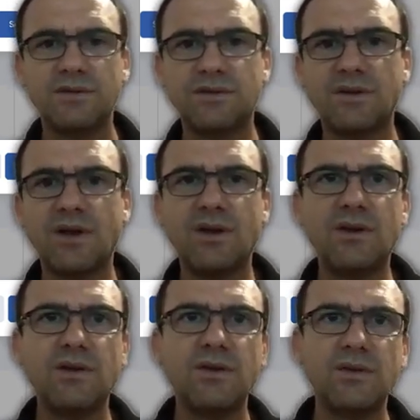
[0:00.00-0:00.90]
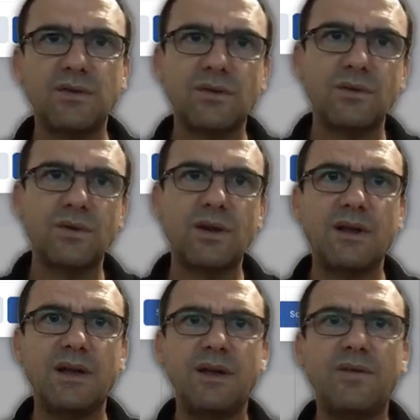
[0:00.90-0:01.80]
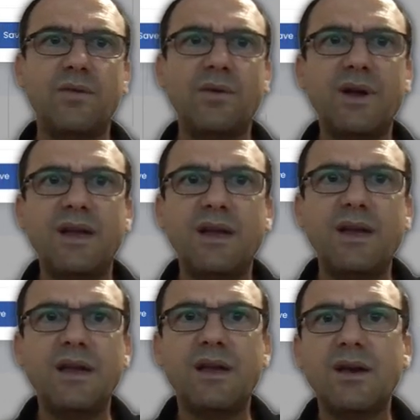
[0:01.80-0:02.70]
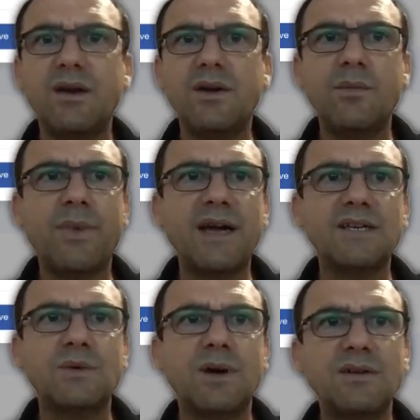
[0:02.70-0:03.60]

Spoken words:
So if we go back to our